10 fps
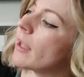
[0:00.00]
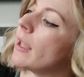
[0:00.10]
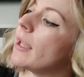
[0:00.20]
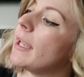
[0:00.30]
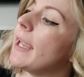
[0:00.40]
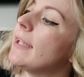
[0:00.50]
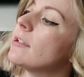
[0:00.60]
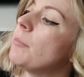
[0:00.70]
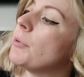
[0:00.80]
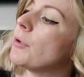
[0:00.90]
He ate
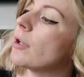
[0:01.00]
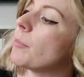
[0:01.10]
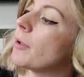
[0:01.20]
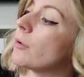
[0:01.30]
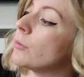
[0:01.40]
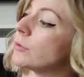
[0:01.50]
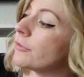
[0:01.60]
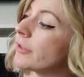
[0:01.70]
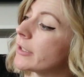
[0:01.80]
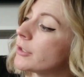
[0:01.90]
a book about
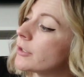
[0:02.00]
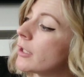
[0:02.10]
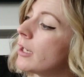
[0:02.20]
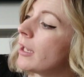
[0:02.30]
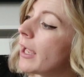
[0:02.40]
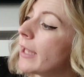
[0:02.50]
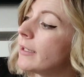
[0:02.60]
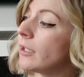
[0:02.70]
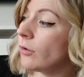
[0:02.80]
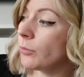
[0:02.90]
goldfish and
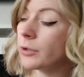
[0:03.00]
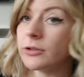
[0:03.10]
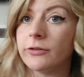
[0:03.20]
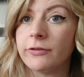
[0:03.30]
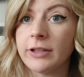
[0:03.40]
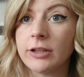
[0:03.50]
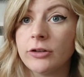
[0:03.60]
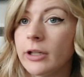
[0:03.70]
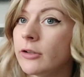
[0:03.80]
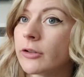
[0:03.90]
he knew what to feed
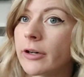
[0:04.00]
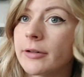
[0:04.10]
Ginger.